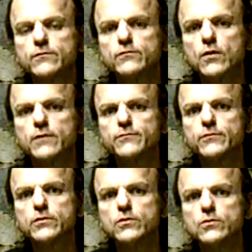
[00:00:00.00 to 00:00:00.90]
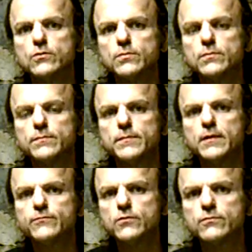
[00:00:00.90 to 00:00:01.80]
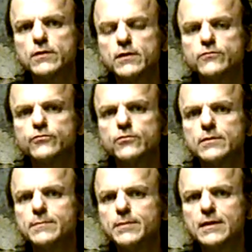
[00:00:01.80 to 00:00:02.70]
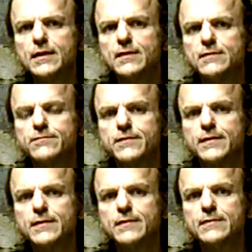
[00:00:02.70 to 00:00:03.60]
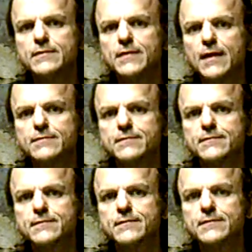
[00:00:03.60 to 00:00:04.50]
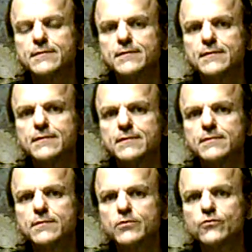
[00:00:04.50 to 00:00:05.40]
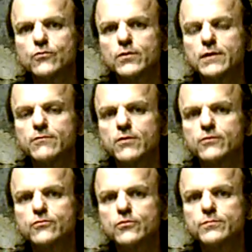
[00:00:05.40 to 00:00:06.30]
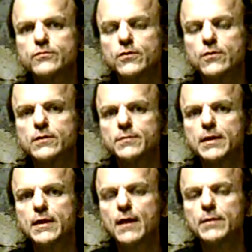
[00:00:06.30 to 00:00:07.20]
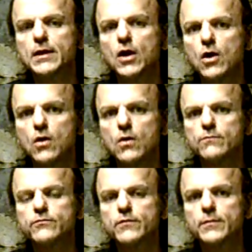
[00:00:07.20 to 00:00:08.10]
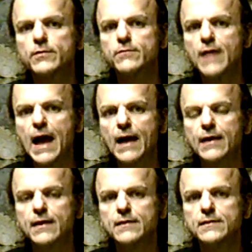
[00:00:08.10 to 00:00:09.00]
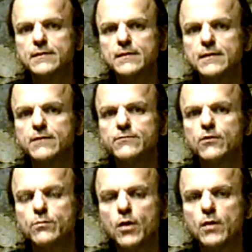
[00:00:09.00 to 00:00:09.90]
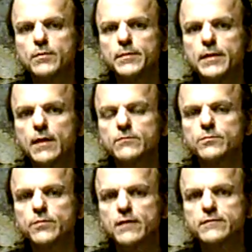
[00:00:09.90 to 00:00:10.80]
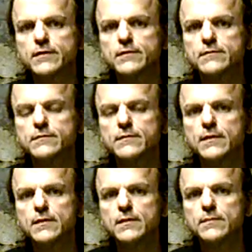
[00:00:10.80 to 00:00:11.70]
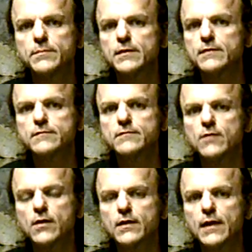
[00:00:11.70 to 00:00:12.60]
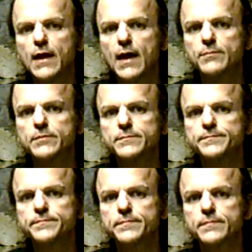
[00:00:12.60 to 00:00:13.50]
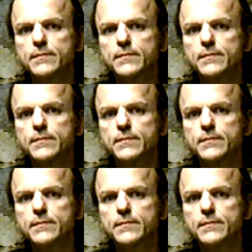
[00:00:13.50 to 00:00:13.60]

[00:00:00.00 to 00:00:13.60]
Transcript: I feel sorry for you if you really truly believe that the majority of our troops are going to be coming home from Iraq if Obama becomes president, because it's not going to happen.